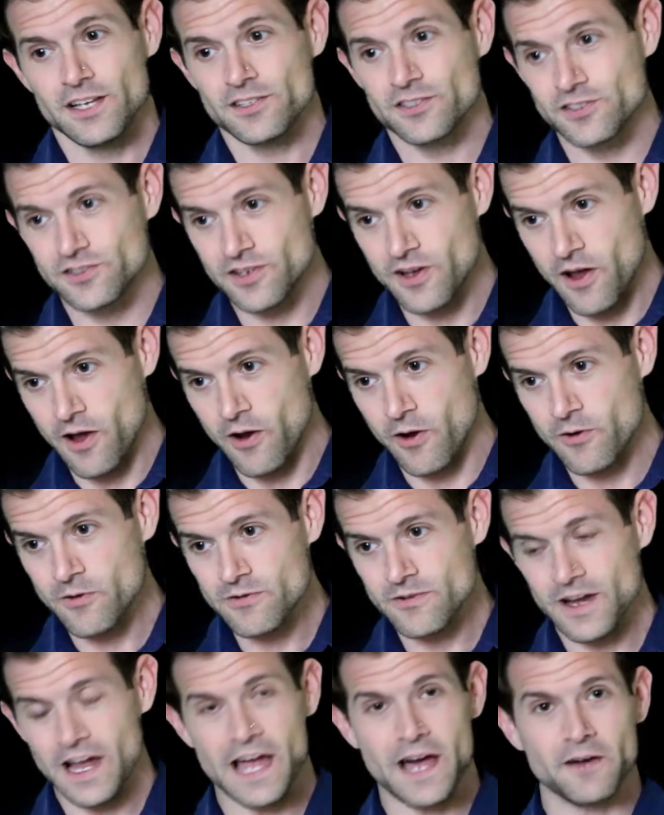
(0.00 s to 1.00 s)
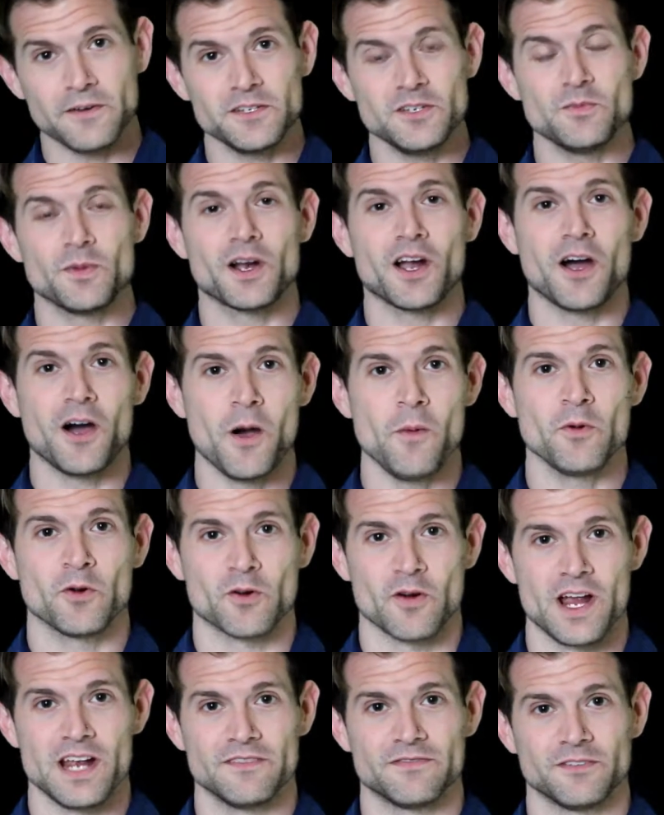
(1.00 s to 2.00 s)
So, how do you become
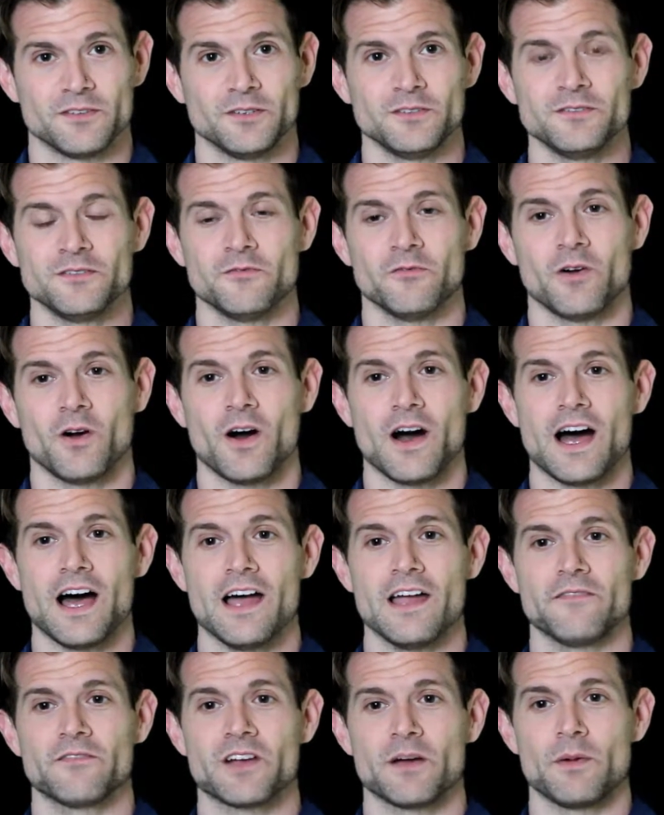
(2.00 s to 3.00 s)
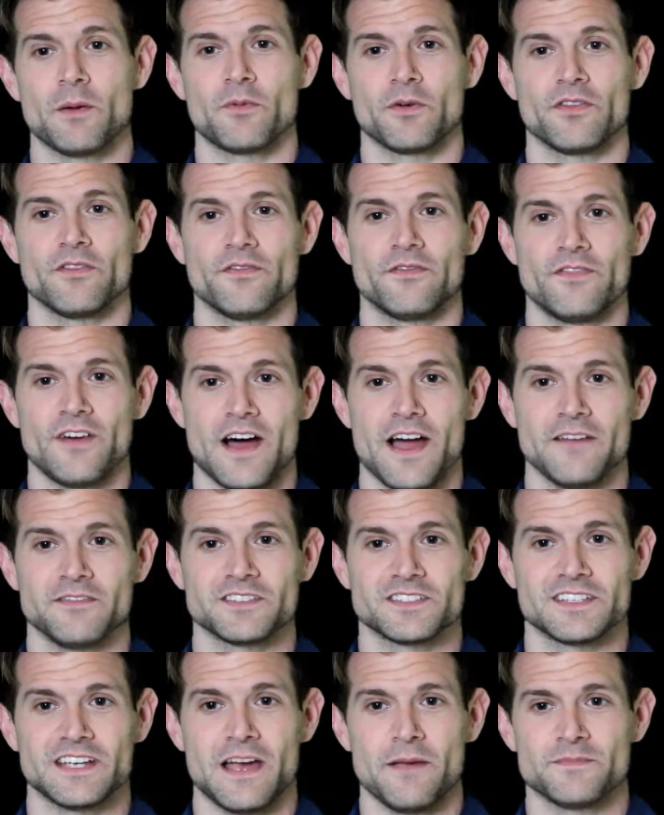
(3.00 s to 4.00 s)
grateful? Well, I've come up with five
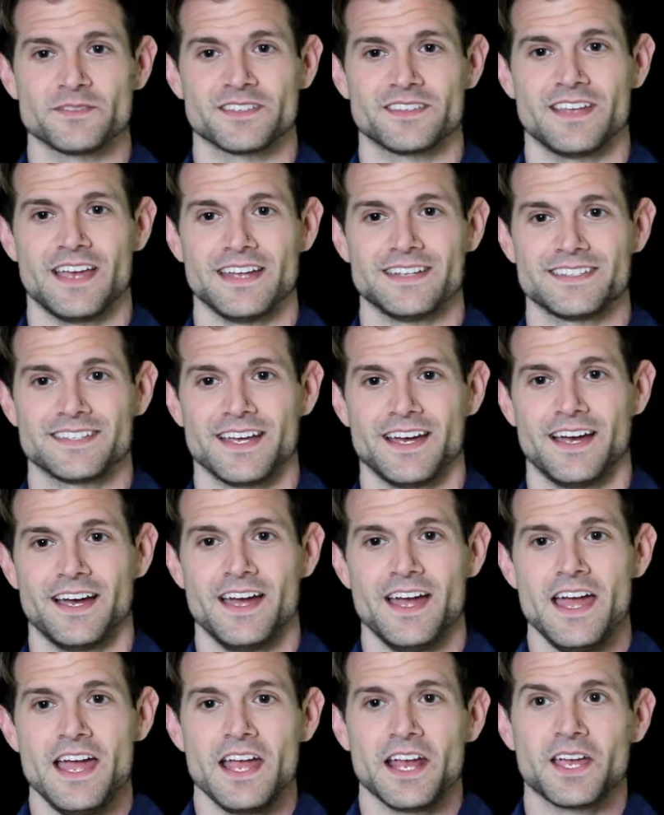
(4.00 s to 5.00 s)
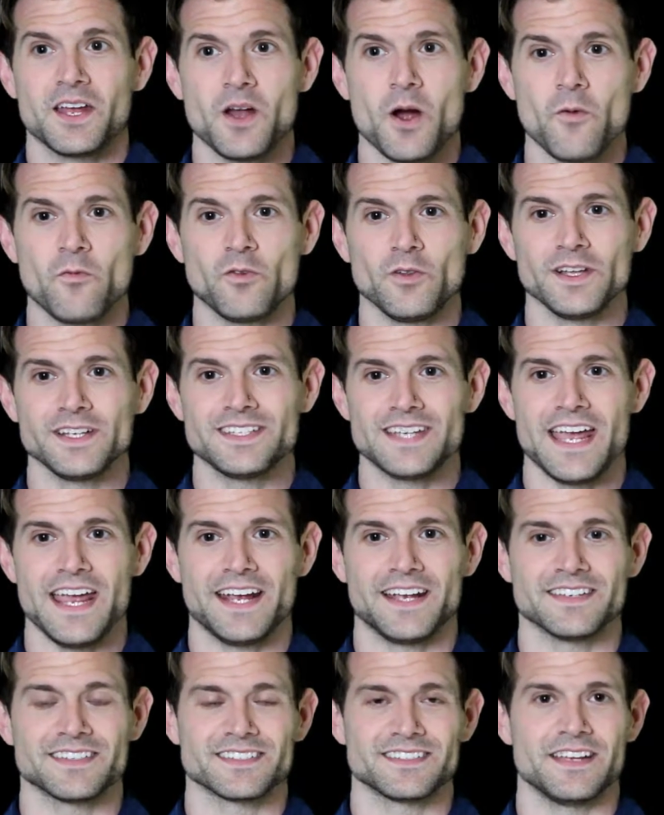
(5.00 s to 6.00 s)
steps that uh, can hopefully
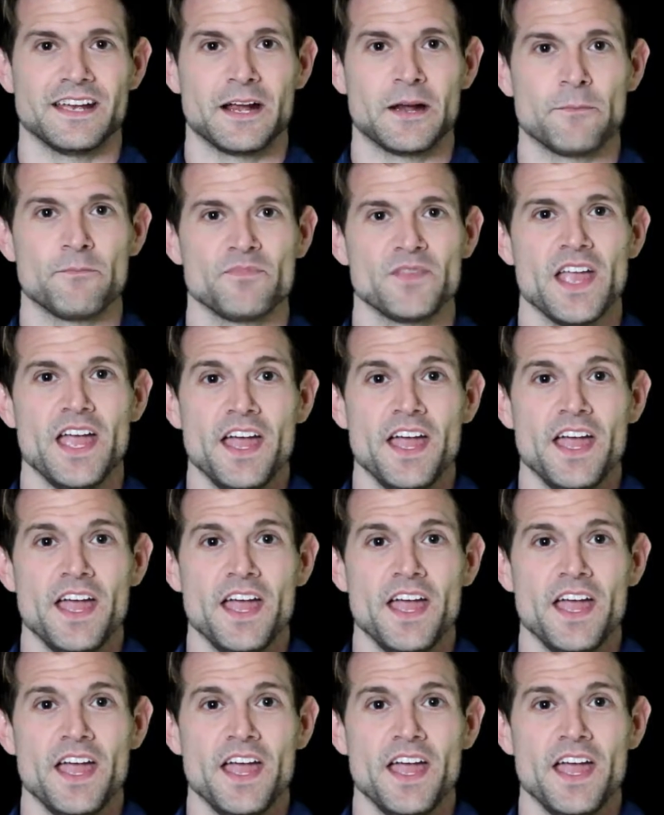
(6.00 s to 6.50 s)
take us there.